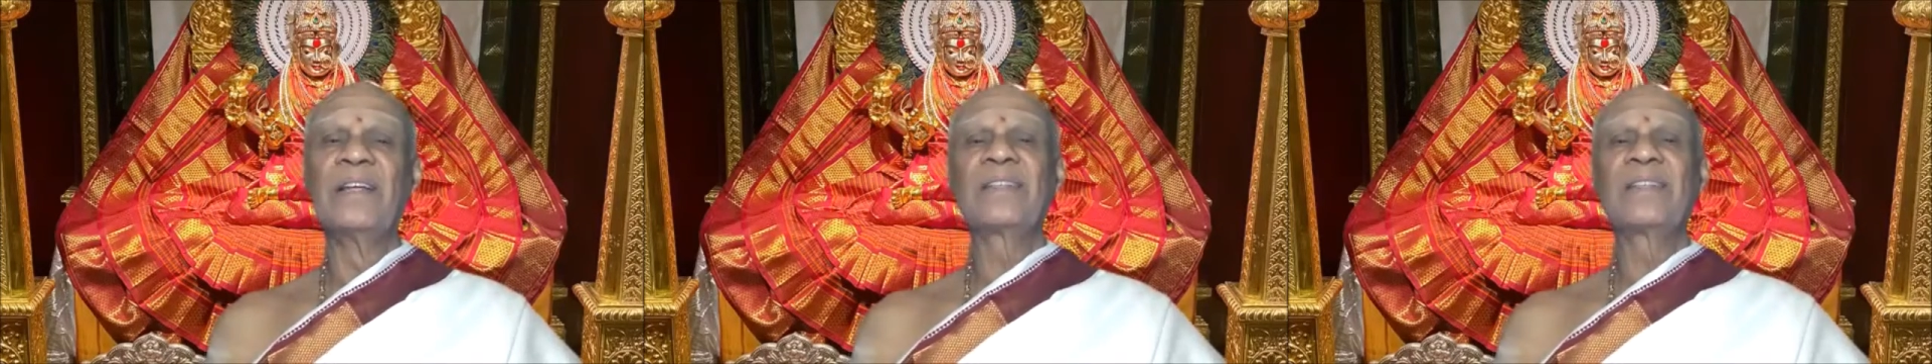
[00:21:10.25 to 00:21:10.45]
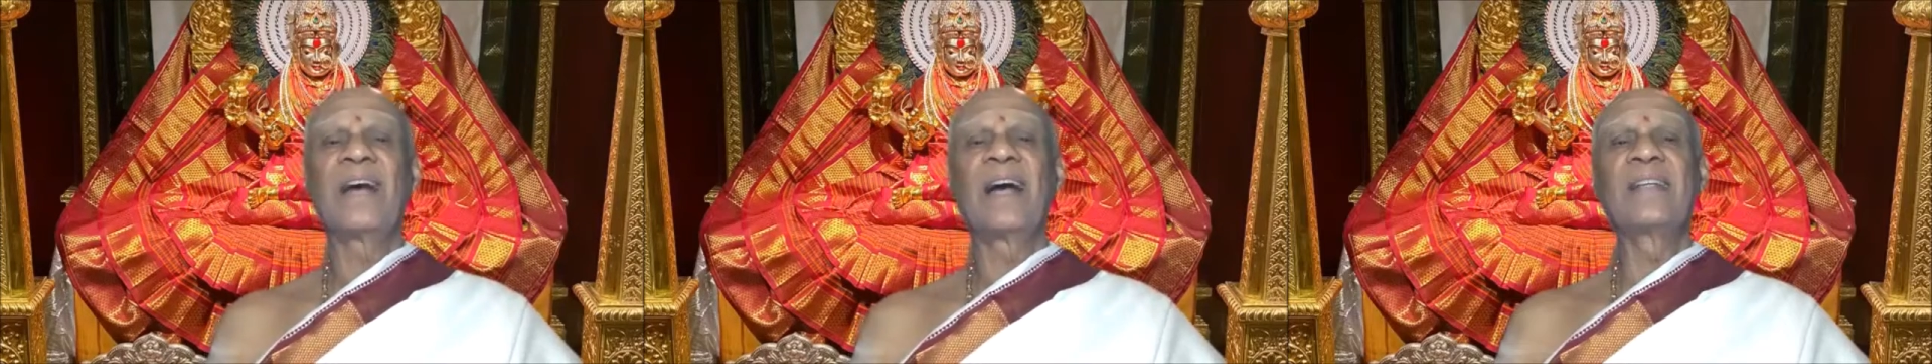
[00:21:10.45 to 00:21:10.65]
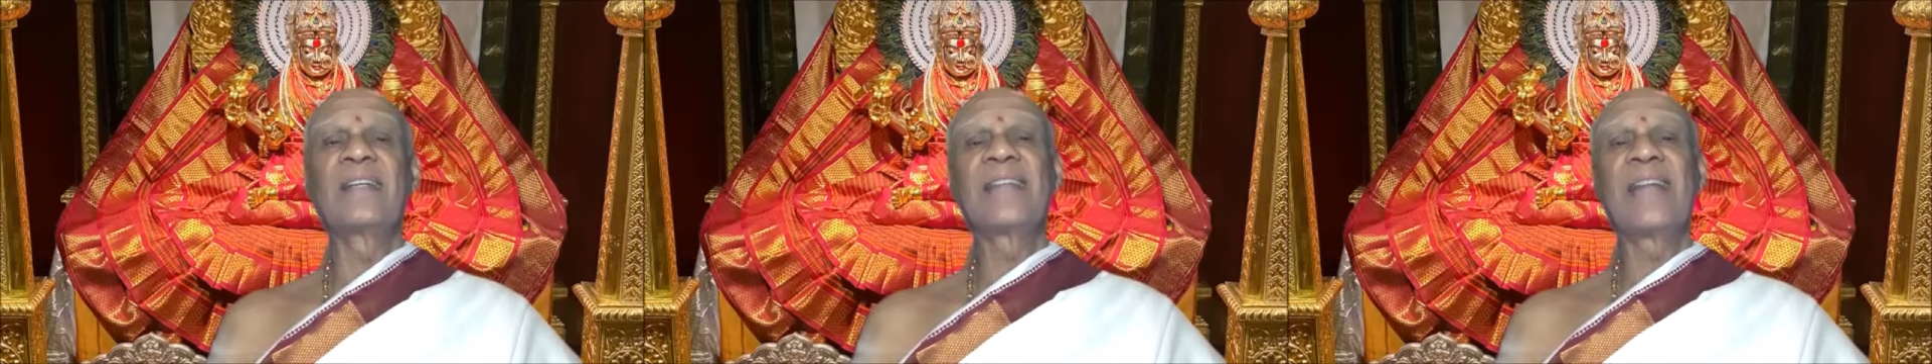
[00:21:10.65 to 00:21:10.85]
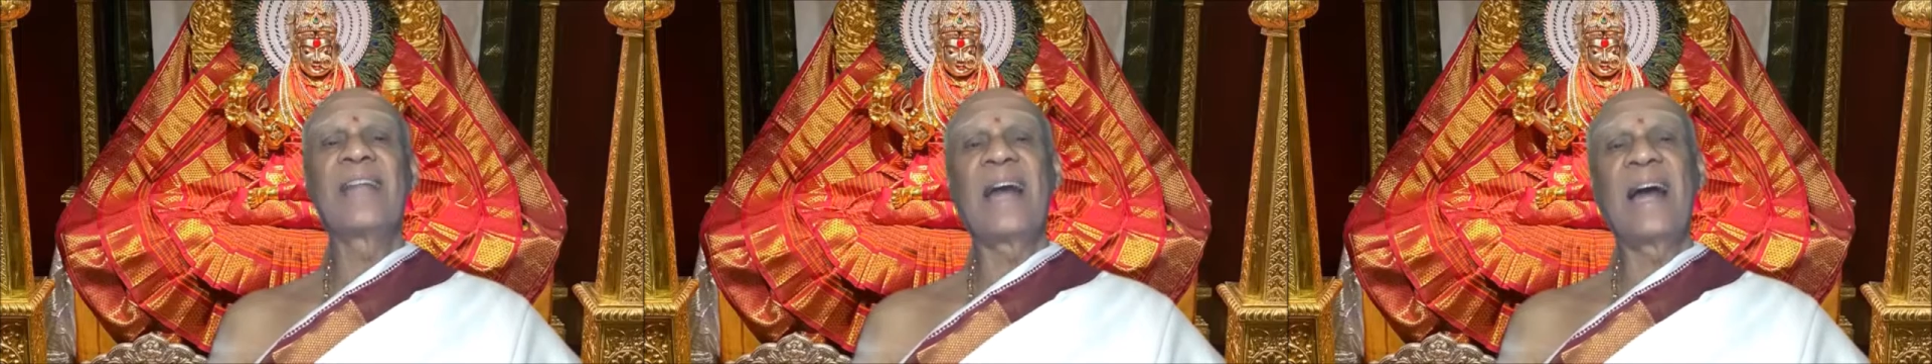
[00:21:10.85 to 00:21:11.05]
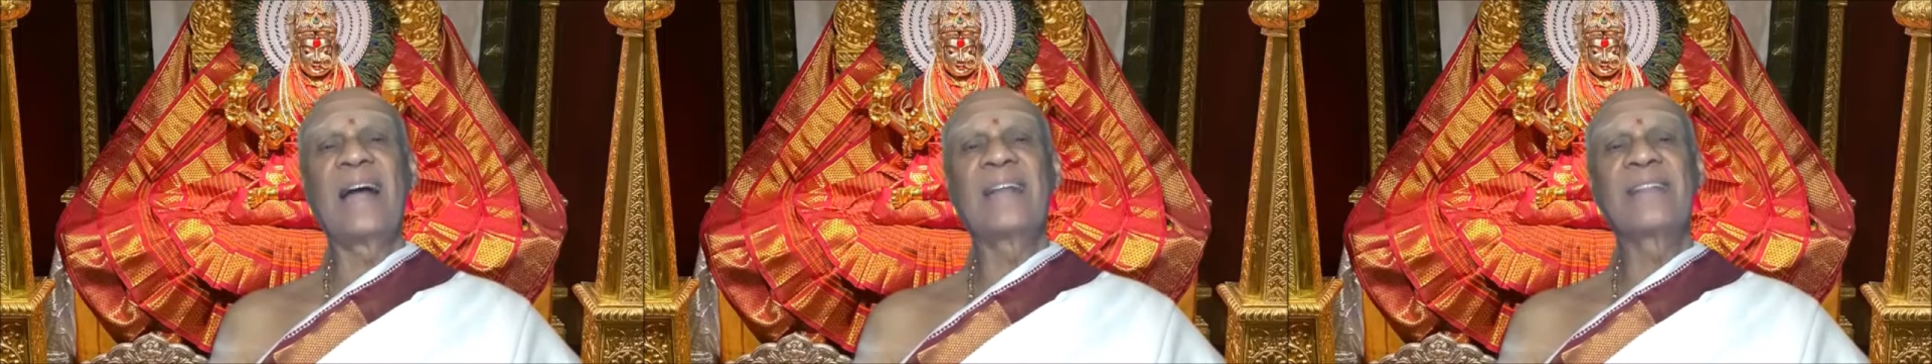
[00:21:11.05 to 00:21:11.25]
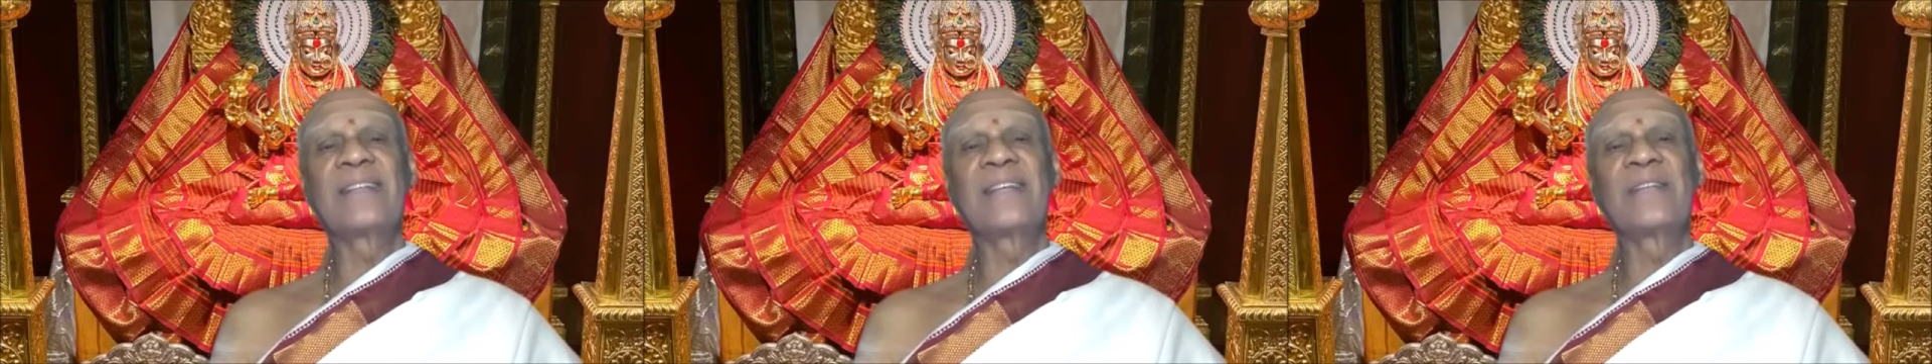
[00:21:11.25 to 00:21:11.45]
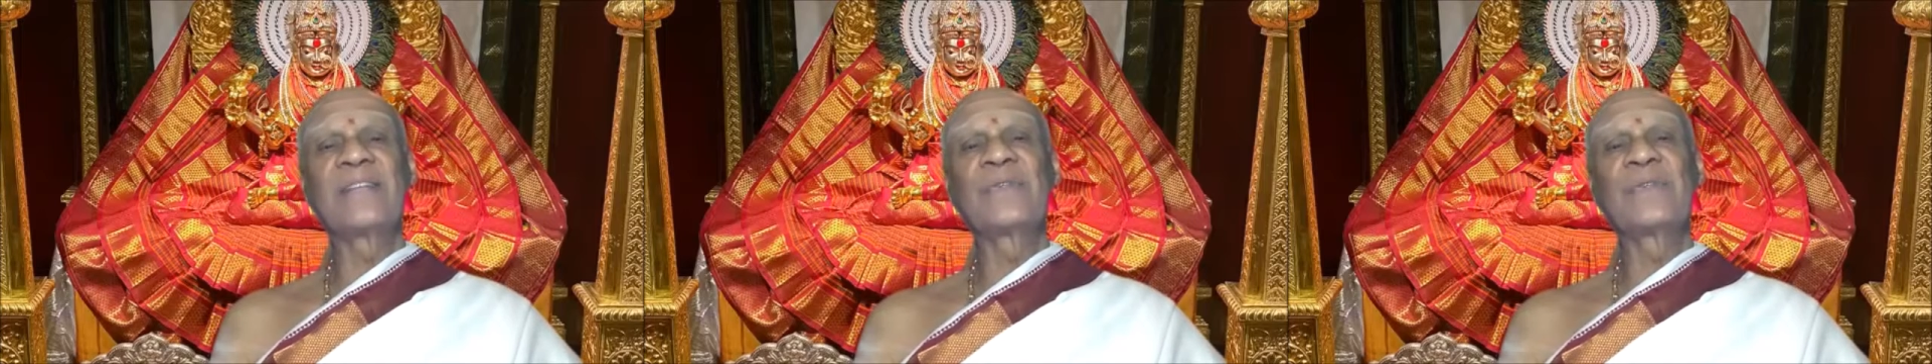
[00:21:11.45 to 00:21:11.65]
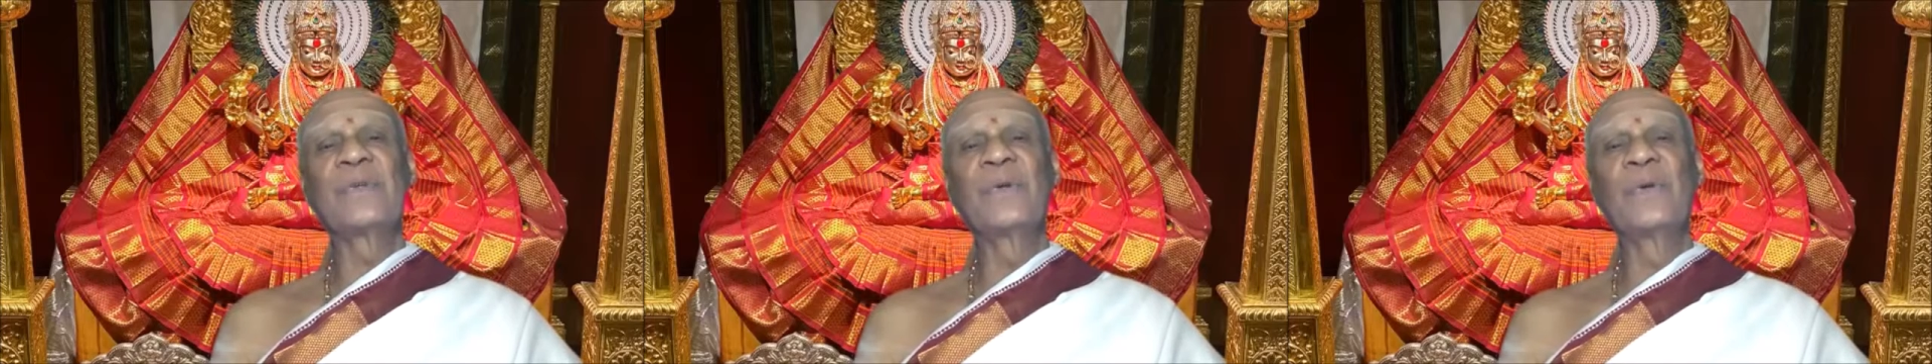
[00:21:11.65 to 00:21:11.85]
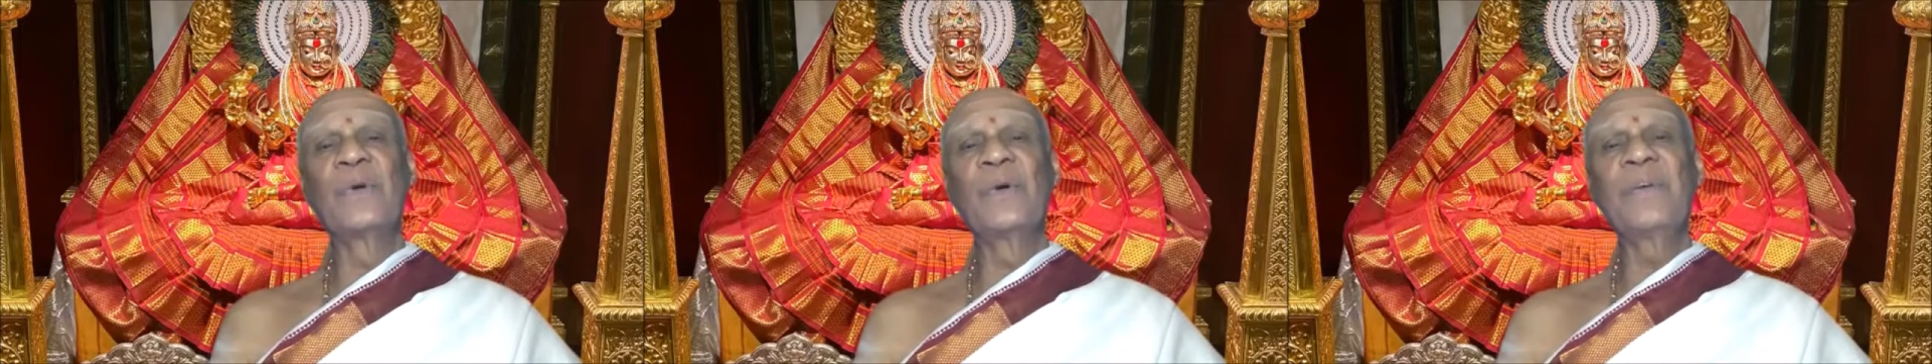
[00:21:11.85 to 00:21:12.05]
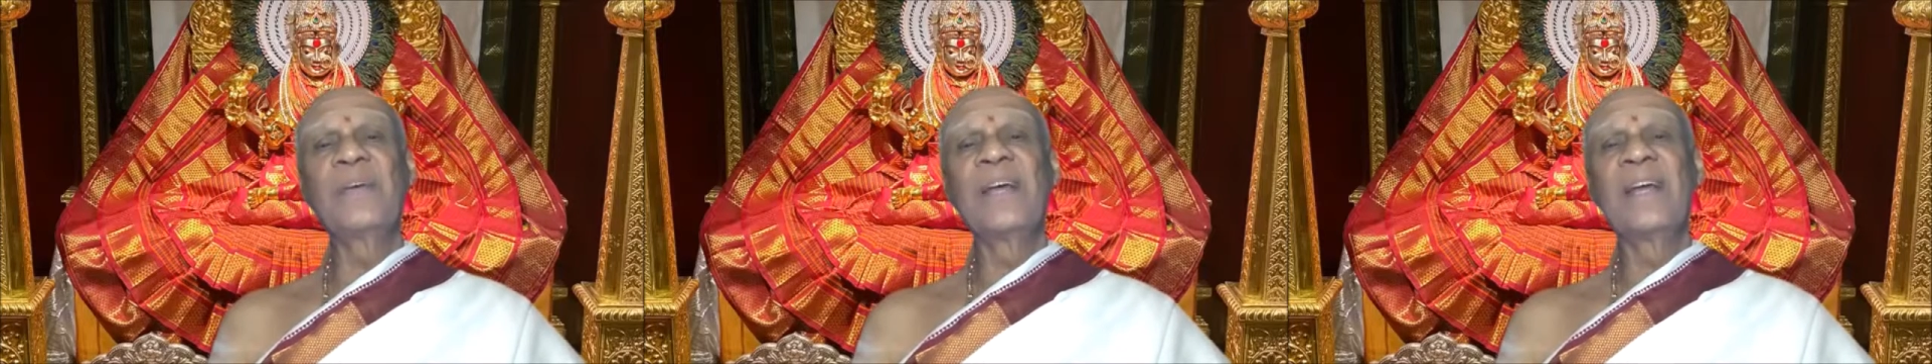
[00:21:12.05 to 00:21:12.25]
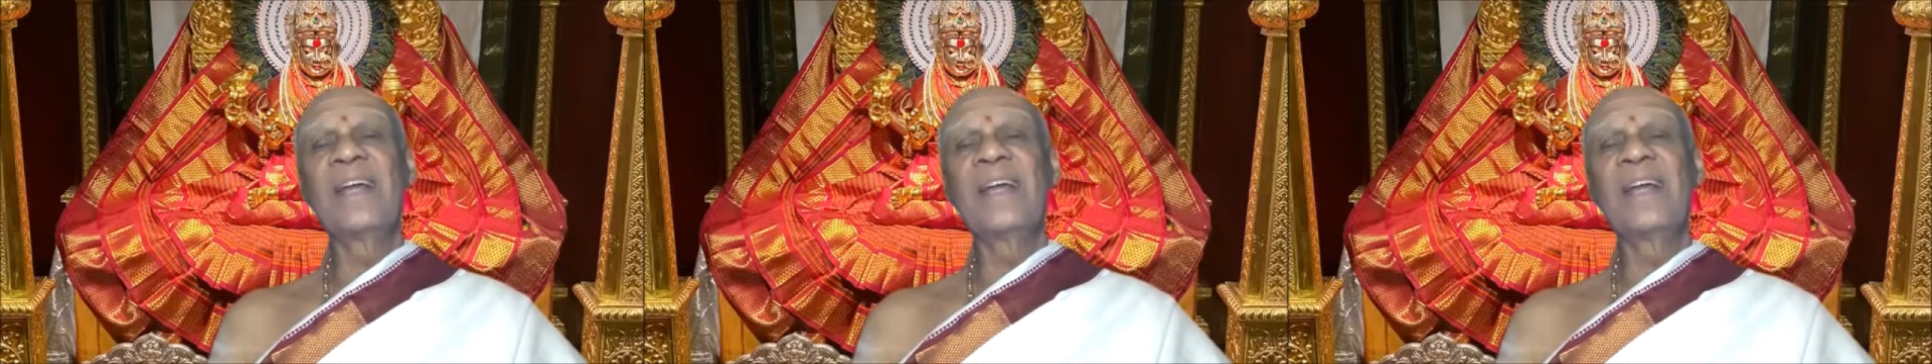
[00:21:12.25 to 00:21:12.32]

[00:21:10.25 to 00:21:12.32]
Shastra asks us to do